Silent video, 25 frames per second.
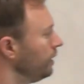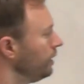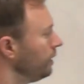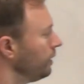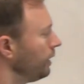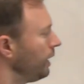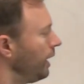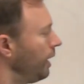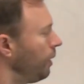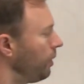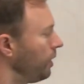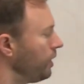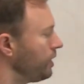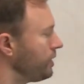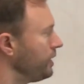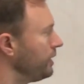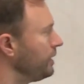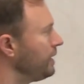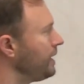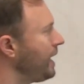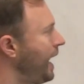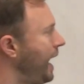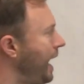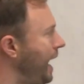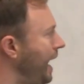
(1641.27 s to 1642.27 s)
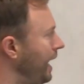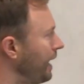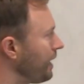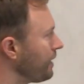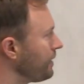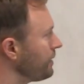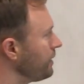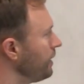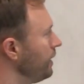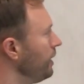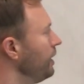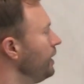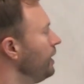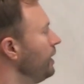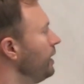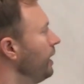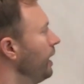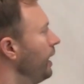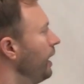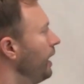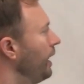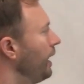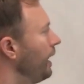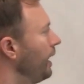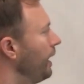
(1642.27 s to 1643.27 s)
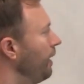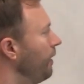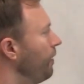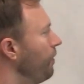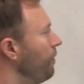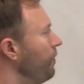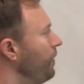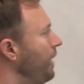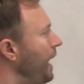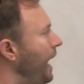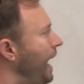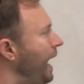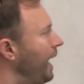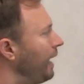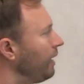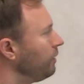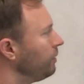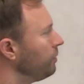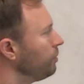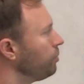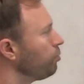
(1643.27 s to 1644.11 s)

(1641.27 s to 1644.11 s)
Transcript: Okay, whereas a tax, that